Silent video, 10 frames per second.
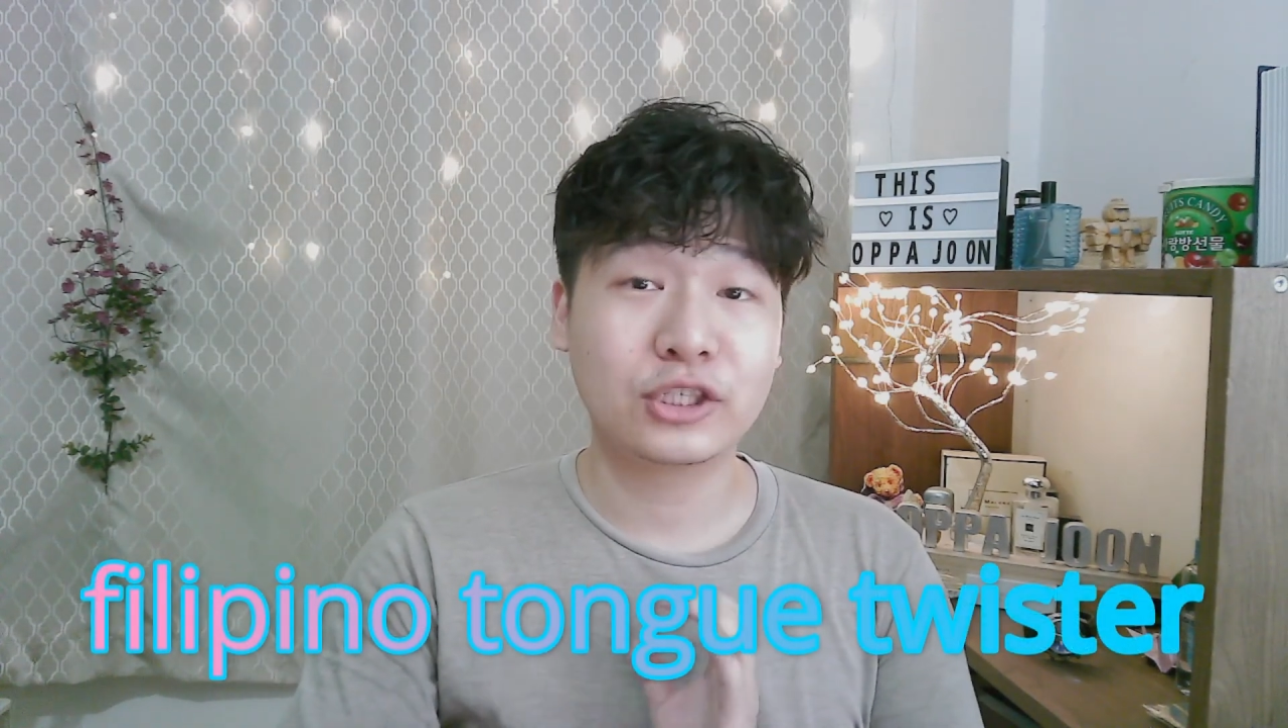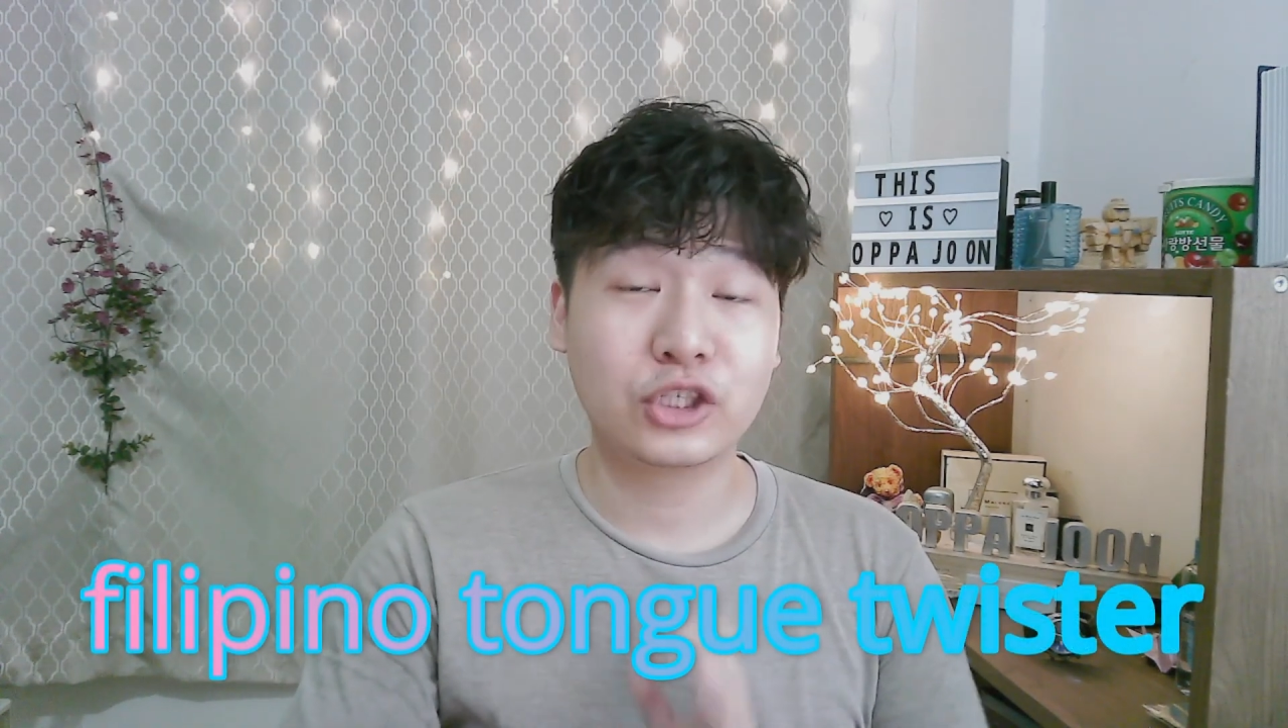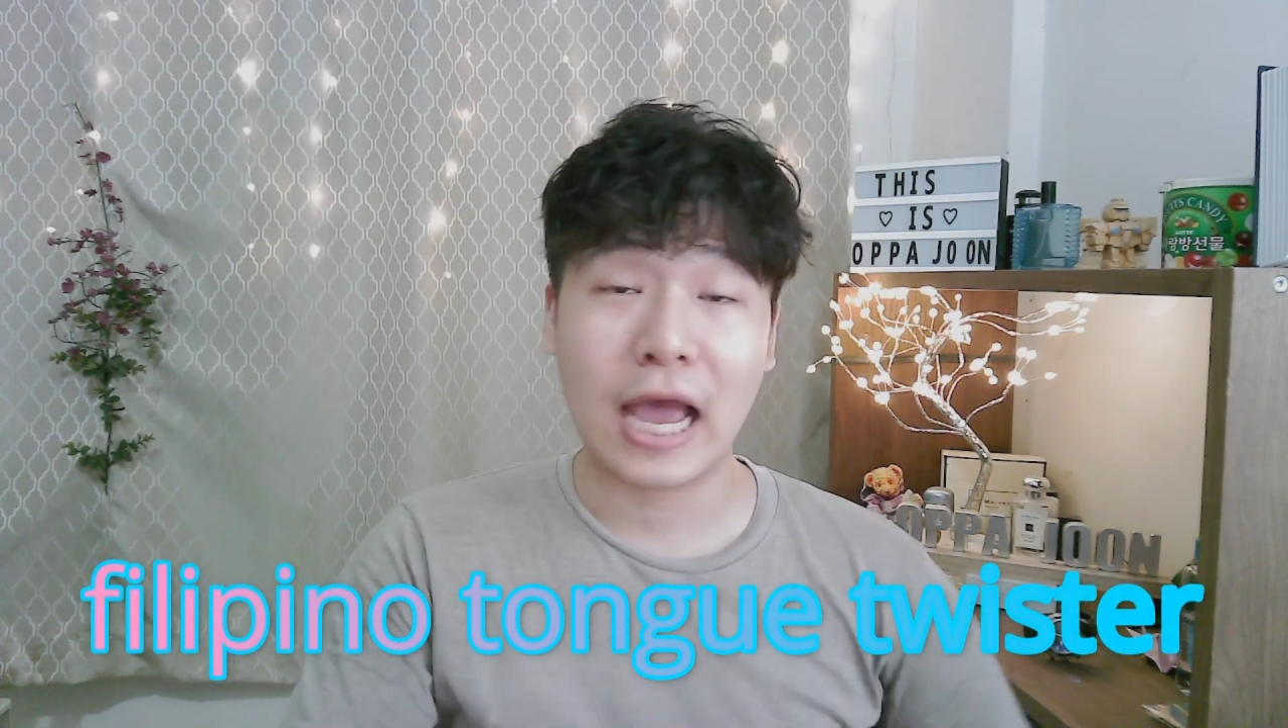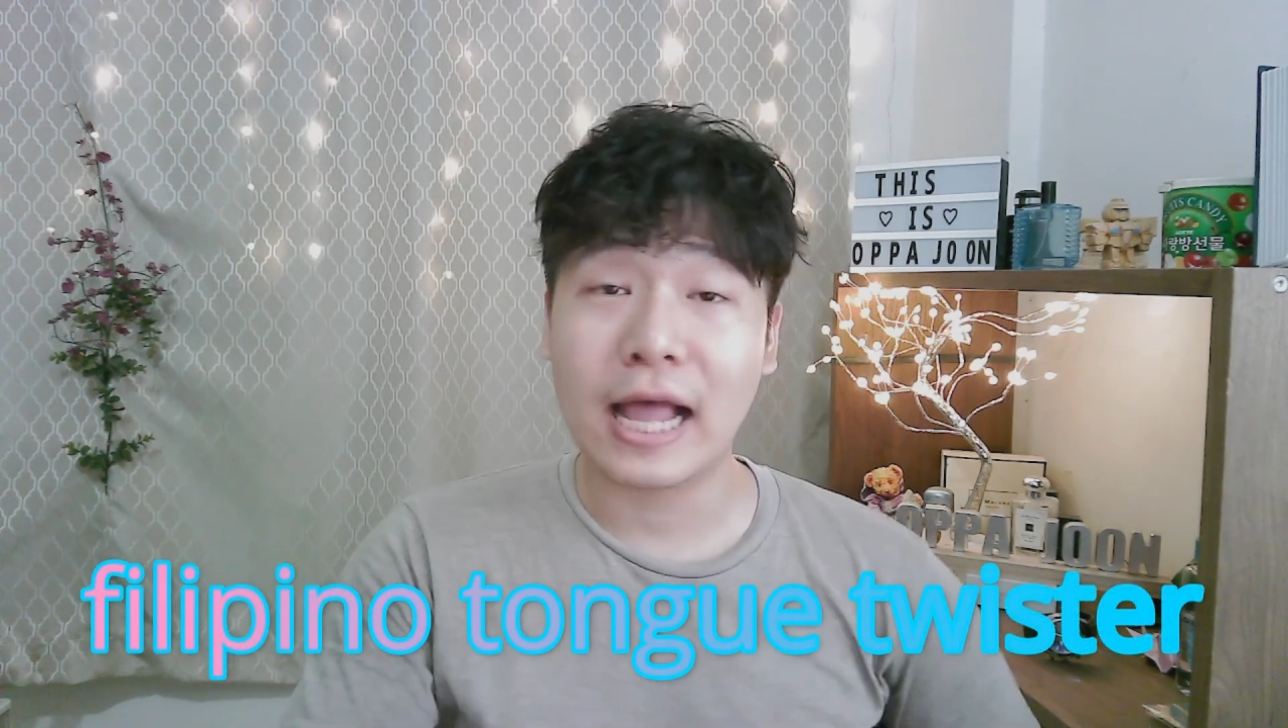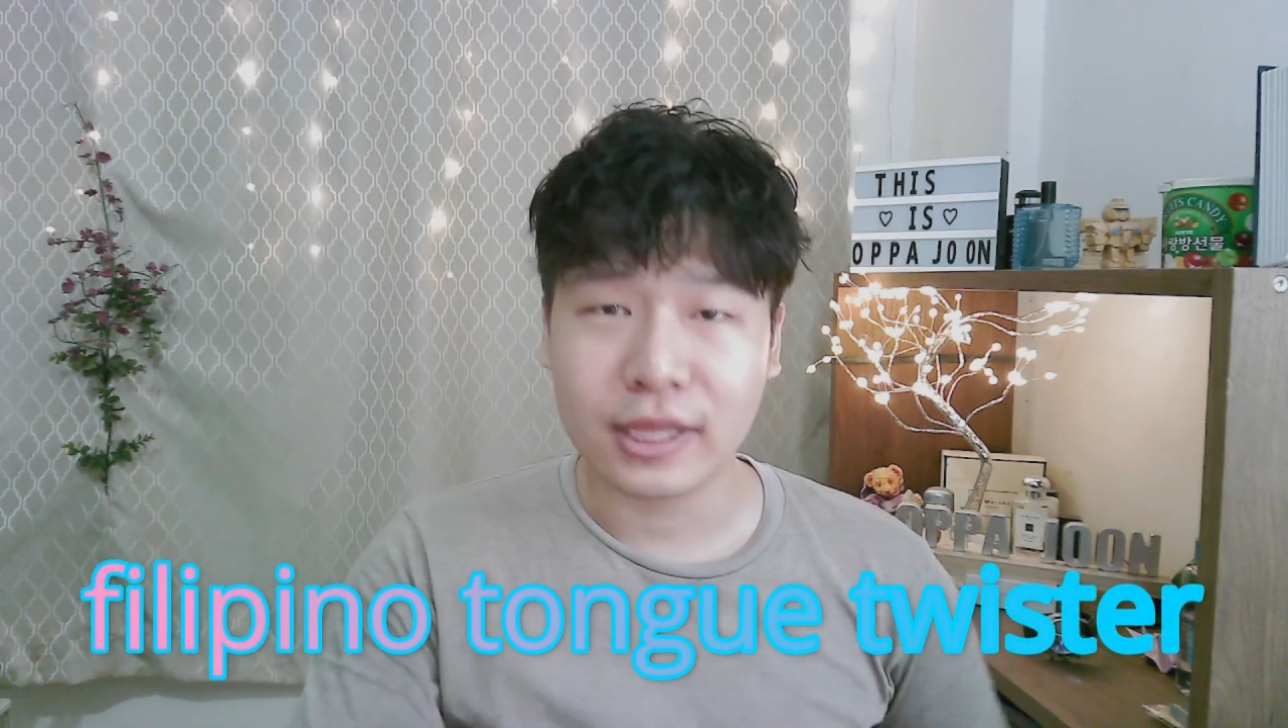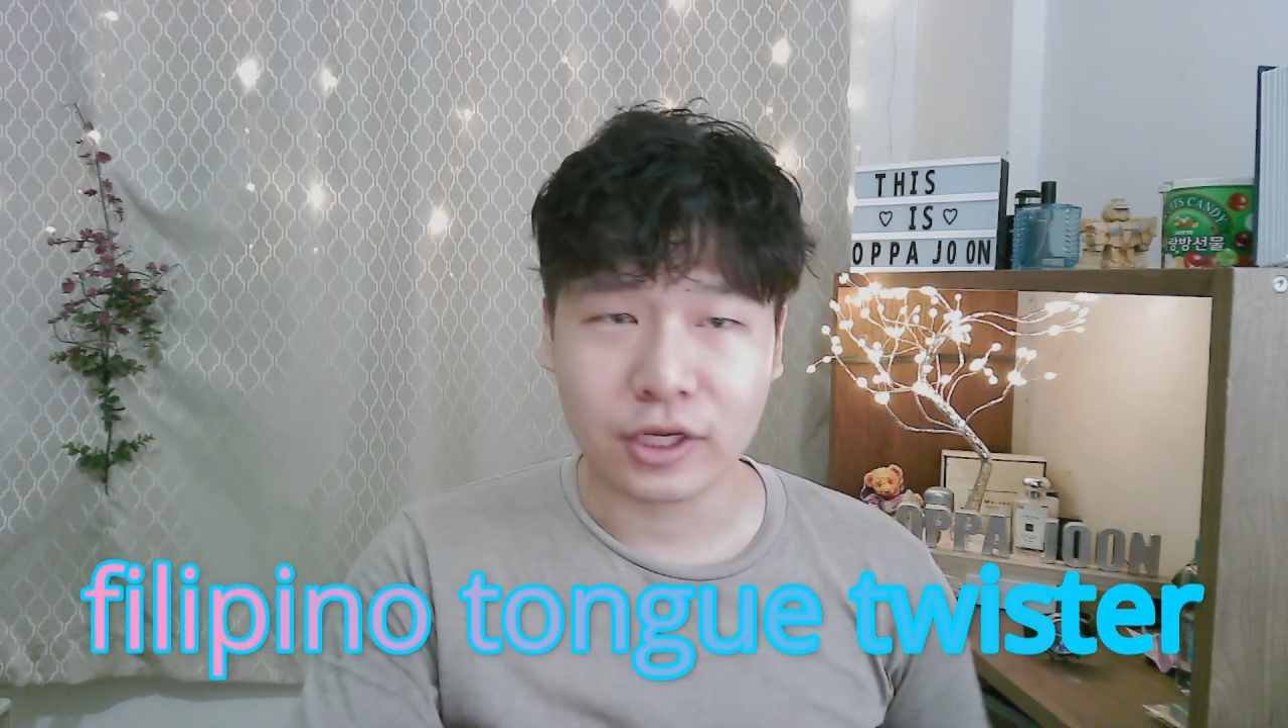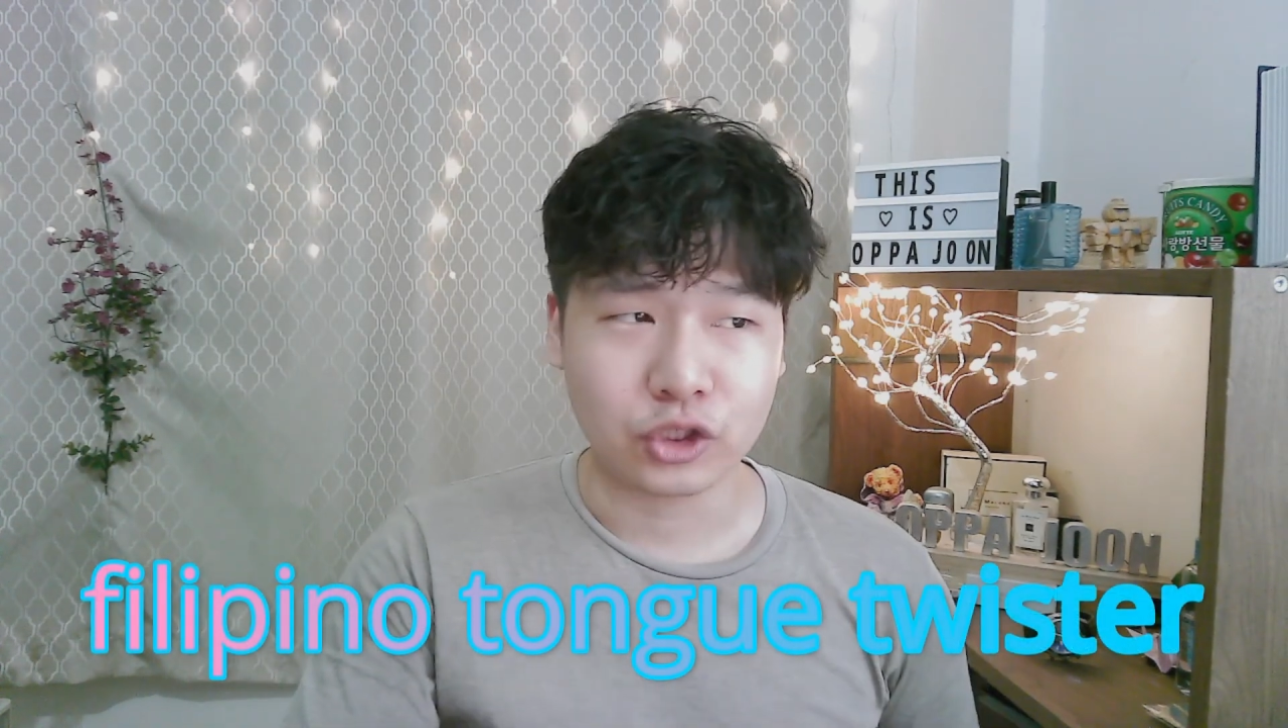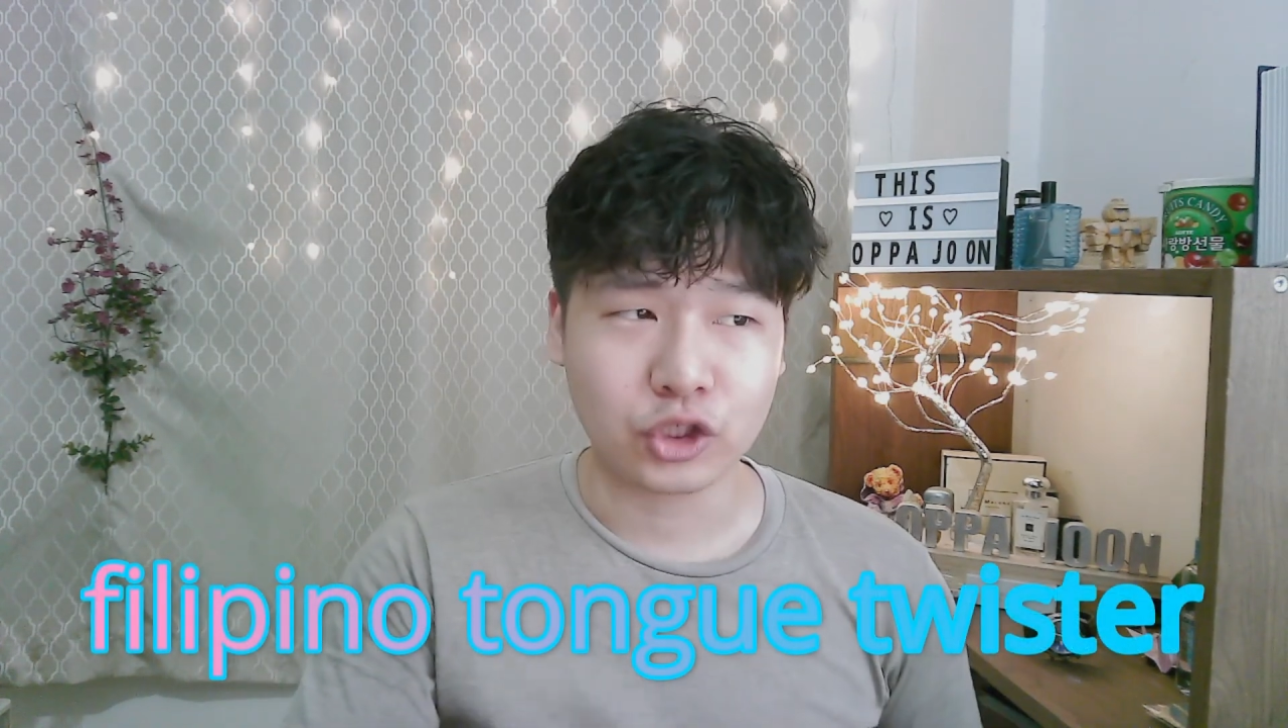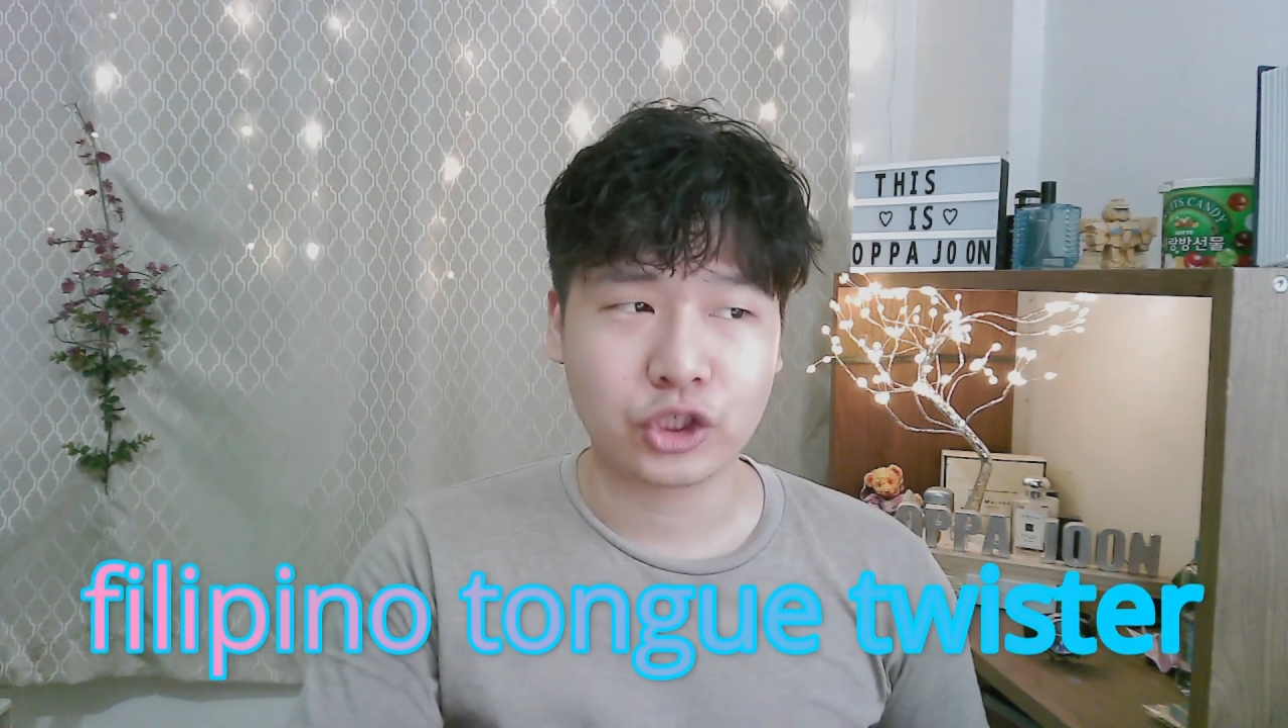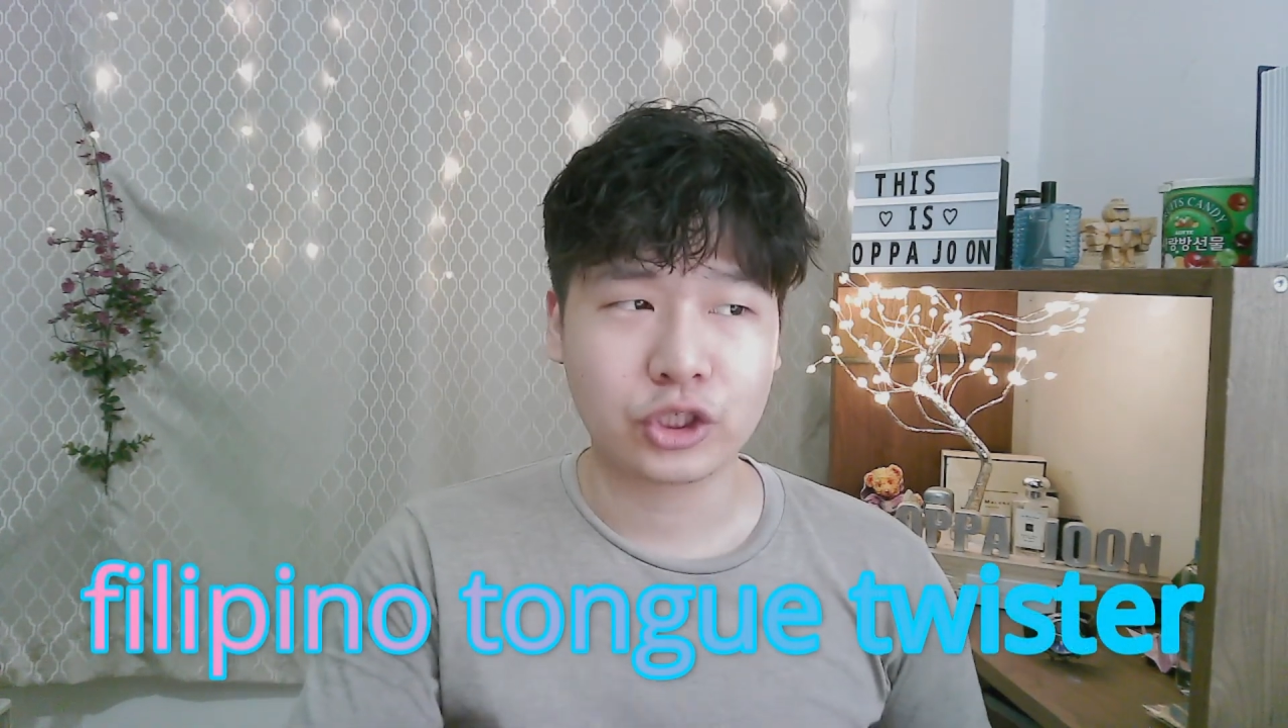
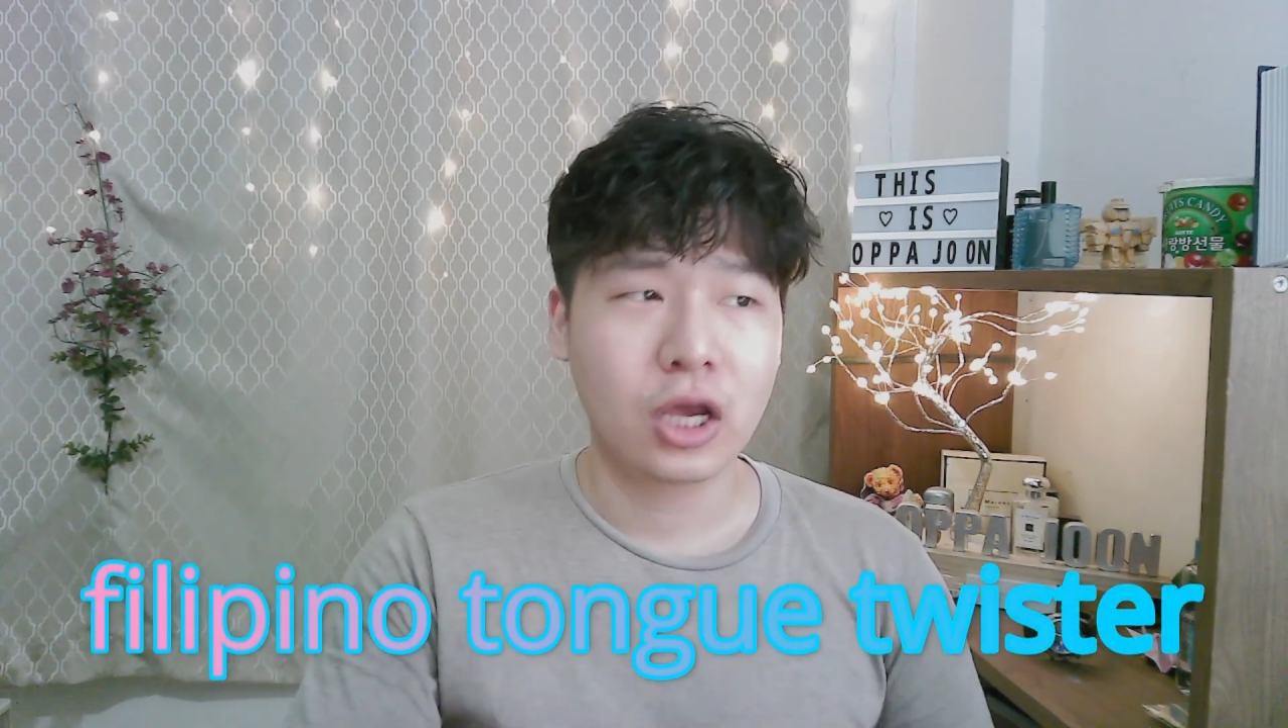challenge.